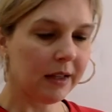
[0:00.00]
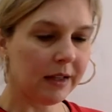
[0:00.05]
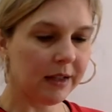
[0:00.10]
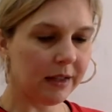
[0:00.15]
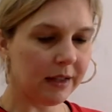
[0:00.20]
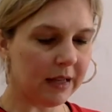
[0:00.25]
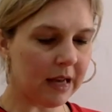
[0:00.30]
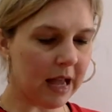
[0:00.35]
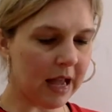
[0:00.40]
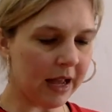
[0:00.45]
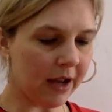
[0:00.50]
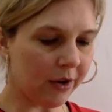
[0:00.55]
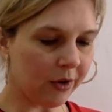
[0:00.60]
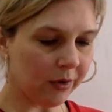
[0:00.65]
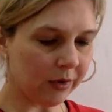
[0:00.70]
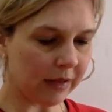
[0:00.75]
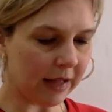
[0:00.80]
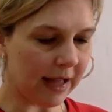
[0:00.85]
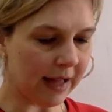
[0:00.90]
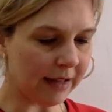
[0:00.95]
Now,
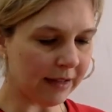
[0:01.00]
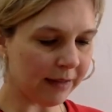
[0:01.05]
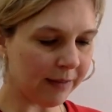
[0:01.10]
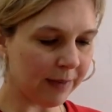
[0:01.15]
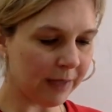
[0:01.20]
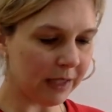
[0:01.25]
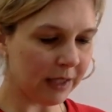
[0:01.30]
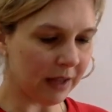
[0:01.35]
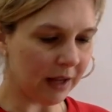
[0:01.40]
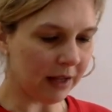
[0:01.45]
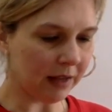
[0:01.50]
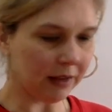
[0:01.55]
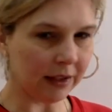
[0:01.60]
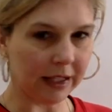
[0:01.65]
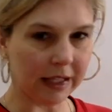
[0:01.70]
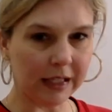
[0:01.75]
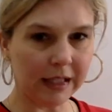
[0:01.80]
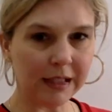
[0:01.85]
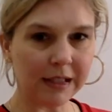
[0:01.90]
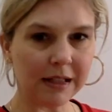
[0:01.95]
last but not
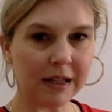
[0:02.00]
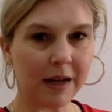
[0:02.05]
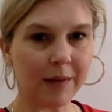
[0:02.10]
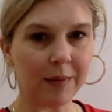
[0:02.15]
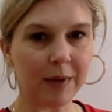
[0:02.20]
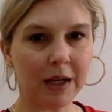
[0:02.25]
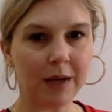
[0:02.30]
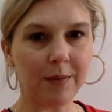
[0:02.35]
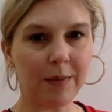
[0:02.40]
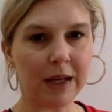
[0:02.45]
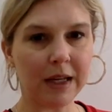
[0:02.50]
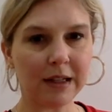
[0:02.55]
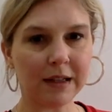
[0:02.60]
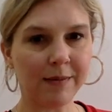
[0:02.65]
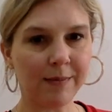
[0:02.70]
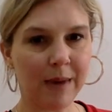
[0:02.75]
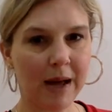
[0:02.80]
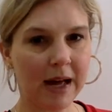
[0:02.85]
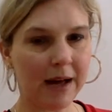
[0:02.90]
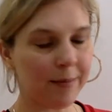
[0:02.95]
least, I'm going to mix
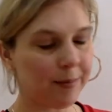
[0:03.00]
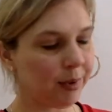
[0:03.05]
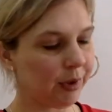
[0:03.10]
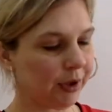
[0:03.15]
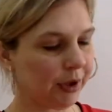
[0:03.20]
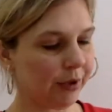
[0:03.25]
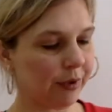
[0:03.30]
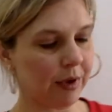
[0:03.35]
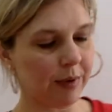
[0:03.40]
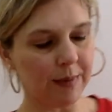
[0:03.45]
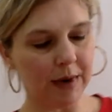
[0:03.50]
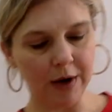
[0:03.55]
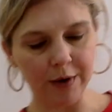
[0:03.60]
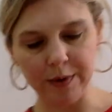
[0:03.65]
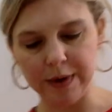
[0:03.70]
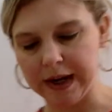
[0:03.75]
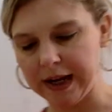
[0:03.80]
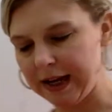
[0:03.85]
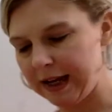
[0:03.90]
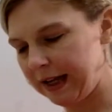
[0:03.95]
my blue and my
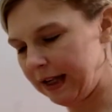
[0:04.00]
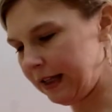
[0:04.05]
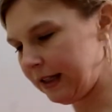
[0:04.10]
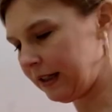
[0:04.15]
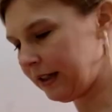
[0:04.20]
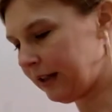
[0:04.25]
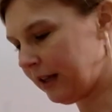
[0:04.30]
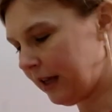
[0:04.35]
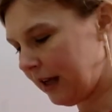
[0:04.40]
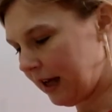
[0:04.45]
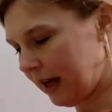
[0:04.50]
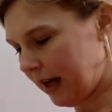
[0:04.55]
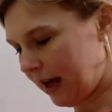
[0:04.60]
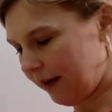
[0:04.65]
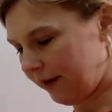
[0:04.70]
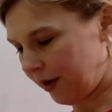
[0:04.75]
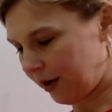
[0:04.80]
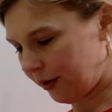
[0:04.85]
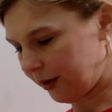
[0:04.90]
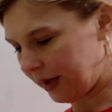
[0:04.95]
red.
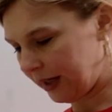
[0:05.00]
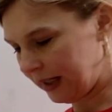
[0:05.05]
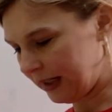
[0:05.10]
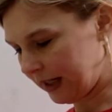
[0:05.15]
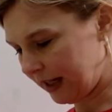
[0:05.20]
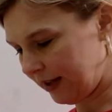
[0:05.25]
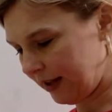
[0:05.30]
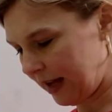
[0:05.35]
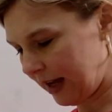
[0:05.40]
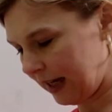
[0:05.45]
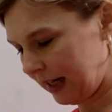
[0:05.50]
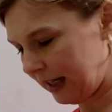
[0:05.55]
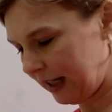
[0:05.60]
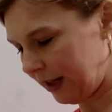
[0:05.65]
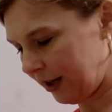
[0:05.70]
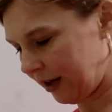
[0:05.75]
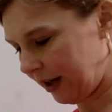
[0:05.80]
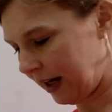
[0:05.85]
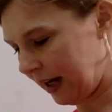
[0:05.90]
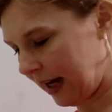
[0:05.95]
I've already done that
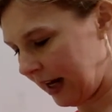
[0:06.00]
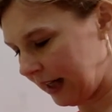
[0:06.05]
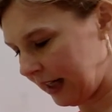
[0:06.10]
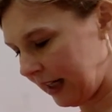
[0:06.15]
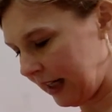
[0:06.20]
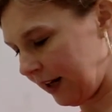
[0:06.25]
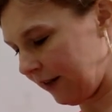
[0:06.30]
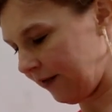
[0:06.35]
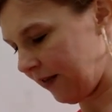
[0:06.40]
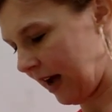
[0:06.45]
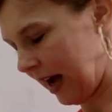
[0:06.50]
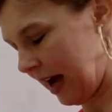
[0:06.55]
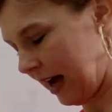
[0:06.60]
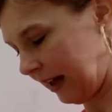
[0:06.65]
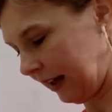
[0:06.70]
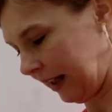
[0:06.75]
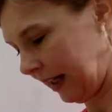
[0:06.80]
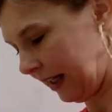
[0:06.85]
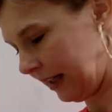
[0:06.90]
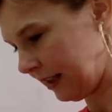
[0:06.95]
here, and I get a
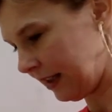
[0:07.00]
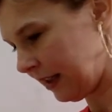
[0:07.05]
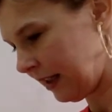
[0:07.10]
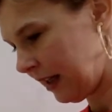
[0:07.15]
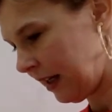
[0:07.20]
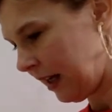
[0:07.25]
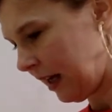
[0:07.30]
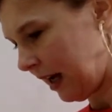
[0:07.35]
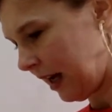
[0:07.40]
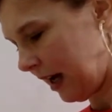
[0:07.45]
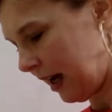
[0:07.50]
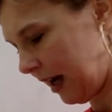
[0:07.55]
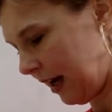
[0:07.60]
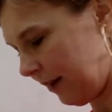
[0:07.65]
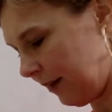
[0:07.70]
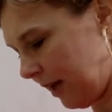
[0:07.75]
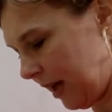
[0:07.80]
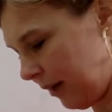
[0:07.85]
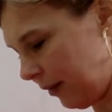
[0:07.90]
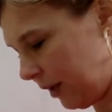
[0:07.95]
violet.
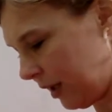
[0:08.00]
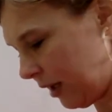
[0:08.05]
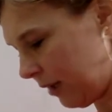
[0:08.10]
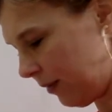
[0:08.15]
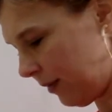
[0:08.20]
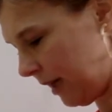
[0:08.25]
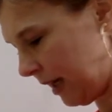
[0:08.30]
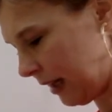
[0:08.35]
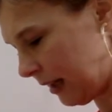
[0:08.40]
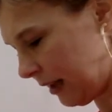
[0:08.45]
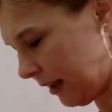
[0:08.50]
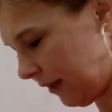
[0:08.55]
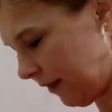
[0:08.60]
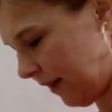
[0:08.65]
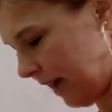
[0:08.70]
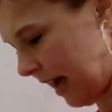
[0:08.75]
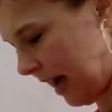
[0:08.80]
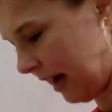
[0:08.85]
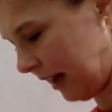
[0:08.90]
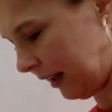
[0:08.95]
Now, when you mix a
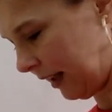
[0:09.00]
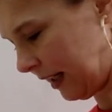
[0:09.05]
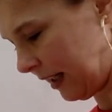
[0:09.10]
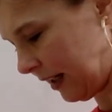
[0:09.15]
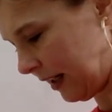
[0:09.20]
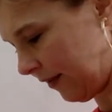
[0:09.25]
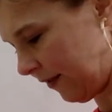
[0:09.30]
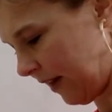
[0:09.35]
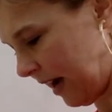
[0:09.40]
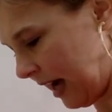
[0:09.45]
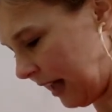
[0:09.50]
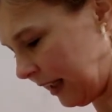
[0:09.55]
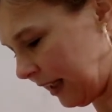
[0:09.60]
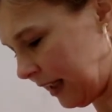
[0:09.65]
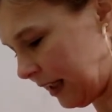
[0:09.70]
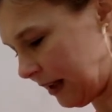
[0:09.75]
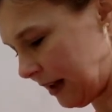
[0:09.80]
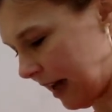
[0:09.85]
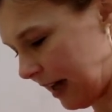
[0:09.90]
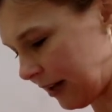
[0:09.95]
violet
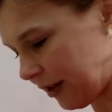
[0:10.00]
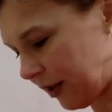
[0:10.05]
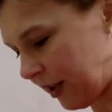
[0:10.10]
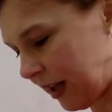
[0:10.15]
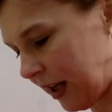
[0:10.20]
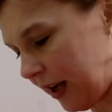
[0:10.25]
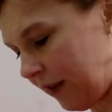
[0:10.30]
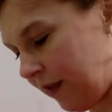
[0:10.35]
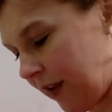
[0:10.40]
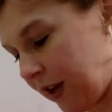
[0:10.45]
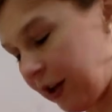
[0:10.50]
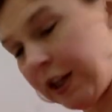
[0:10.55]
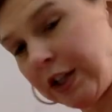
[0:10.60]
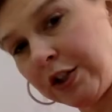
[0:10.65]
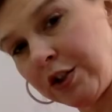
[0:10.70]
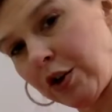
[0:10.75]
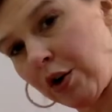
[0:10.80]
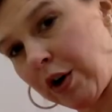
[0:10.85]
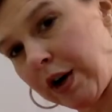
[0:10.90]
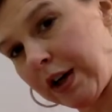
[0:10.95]
is actually a very
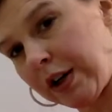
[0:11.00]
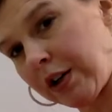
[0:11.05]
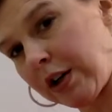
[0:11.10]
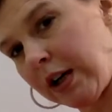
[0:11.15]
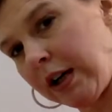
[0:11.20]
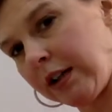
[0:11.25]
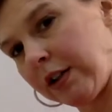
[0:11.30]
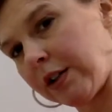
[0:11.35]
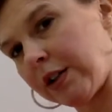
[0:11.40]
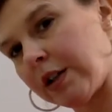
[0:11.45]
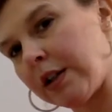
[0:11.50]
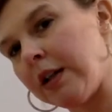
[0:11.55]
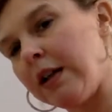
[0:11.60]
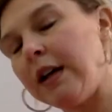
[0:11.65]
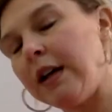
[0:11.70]
dark color.